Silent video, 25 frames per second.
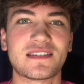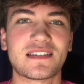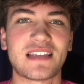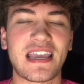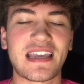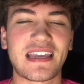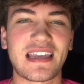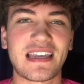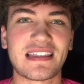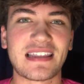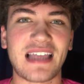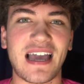
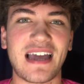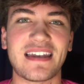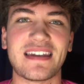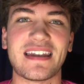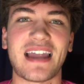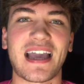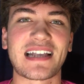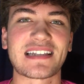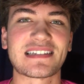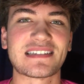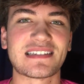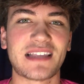taking that
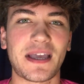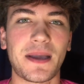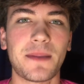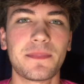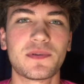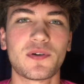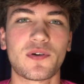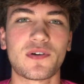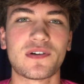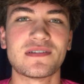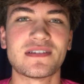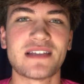next step
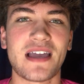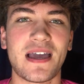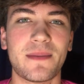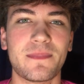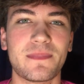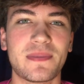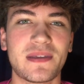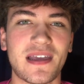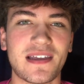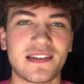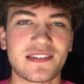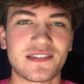towards
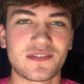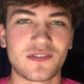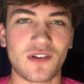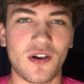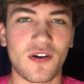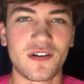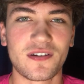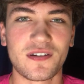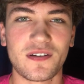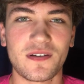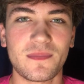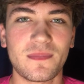NBA
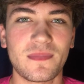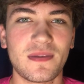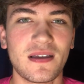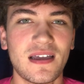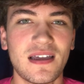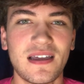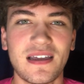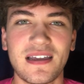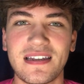stardom.